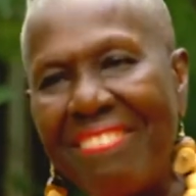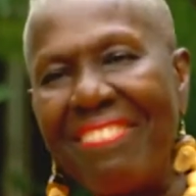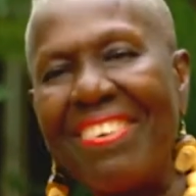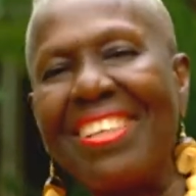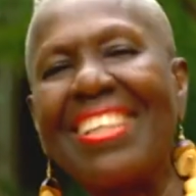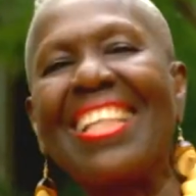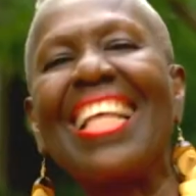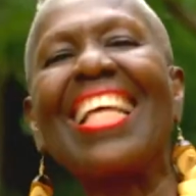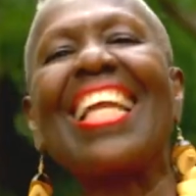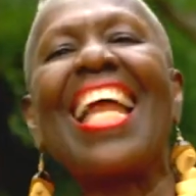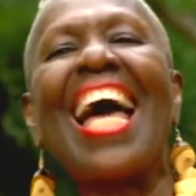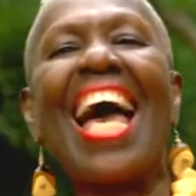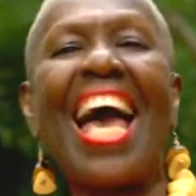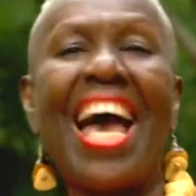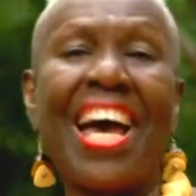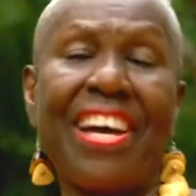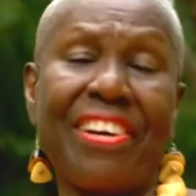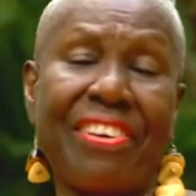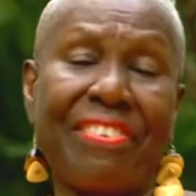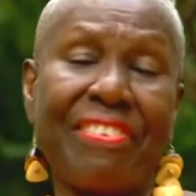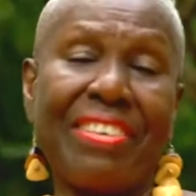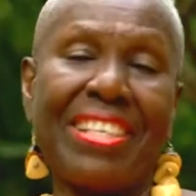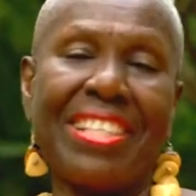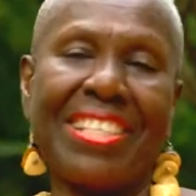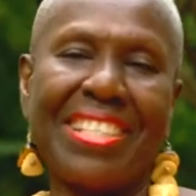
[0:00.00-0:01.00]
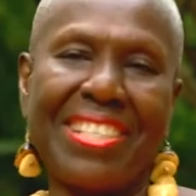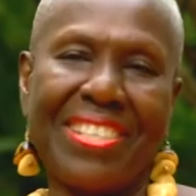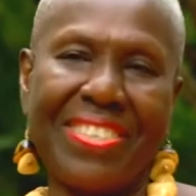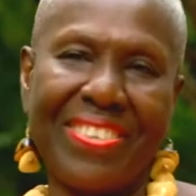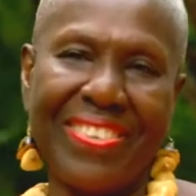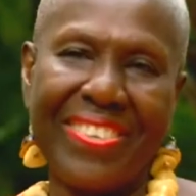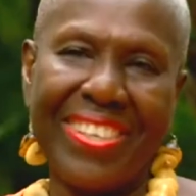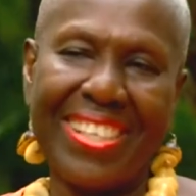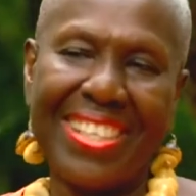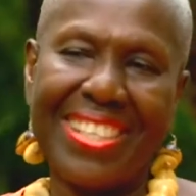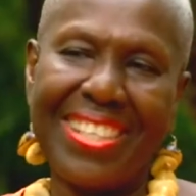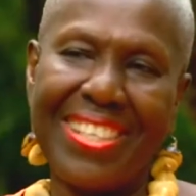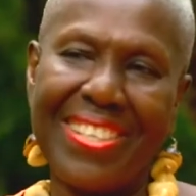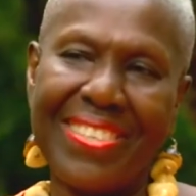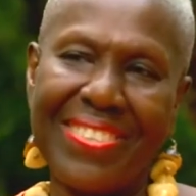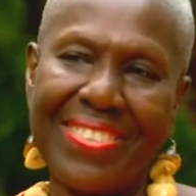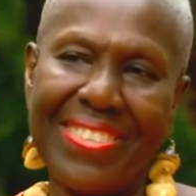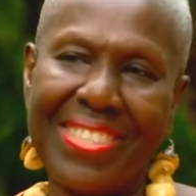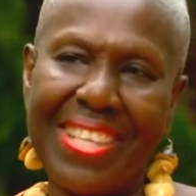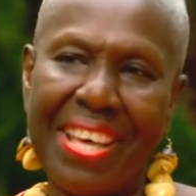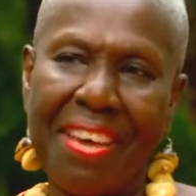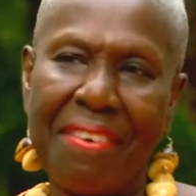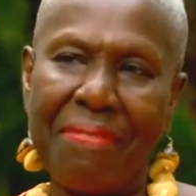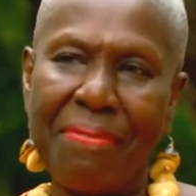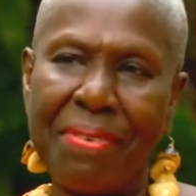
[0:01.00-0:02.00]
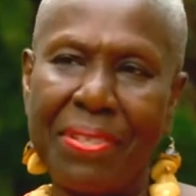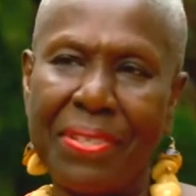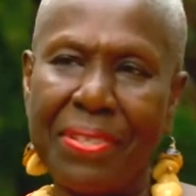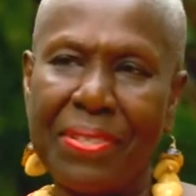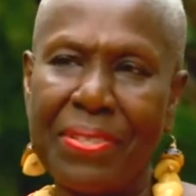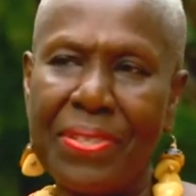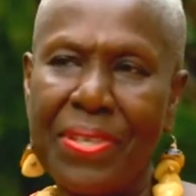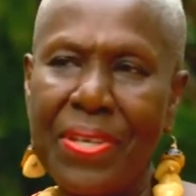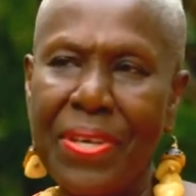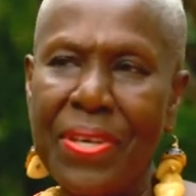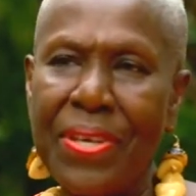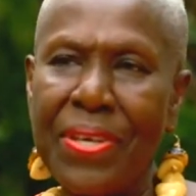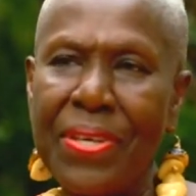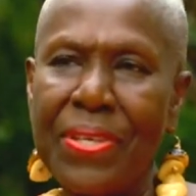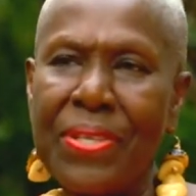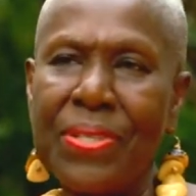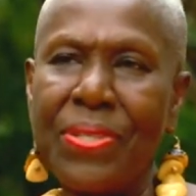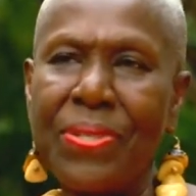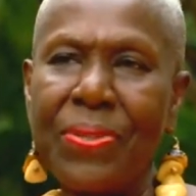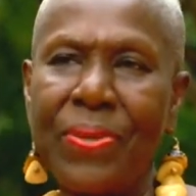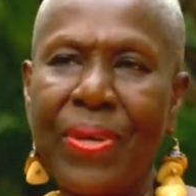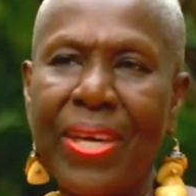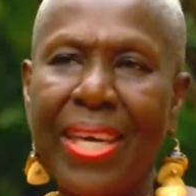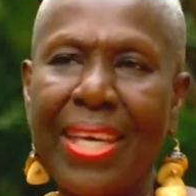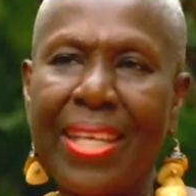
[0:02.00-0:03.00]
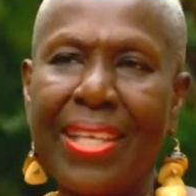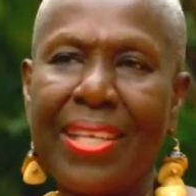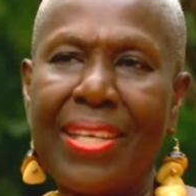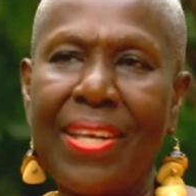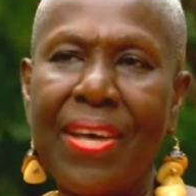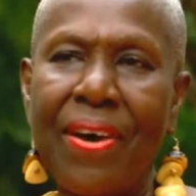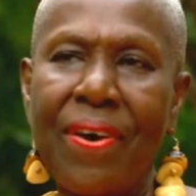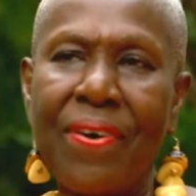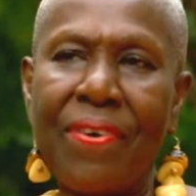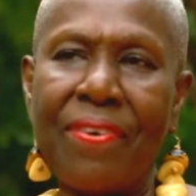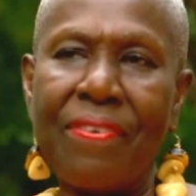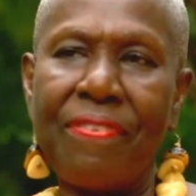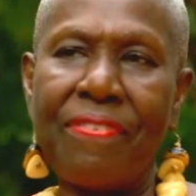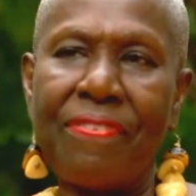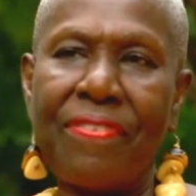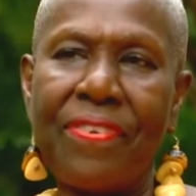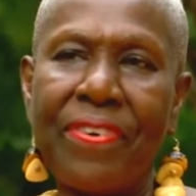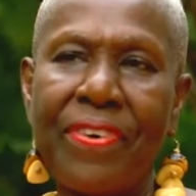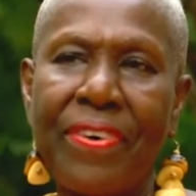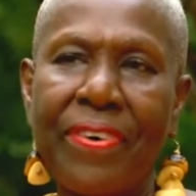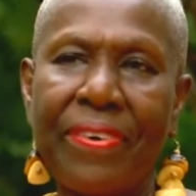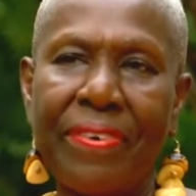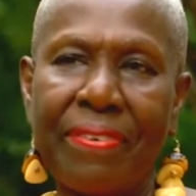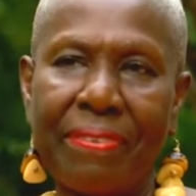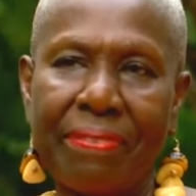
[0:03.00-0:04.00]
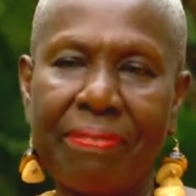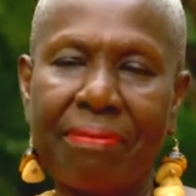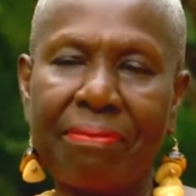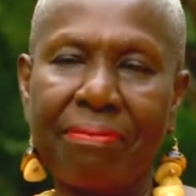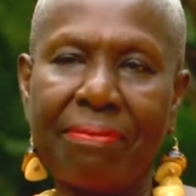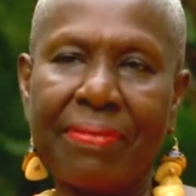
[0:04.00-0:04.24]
But then I agreed to do it, you know, so I've been doing it now for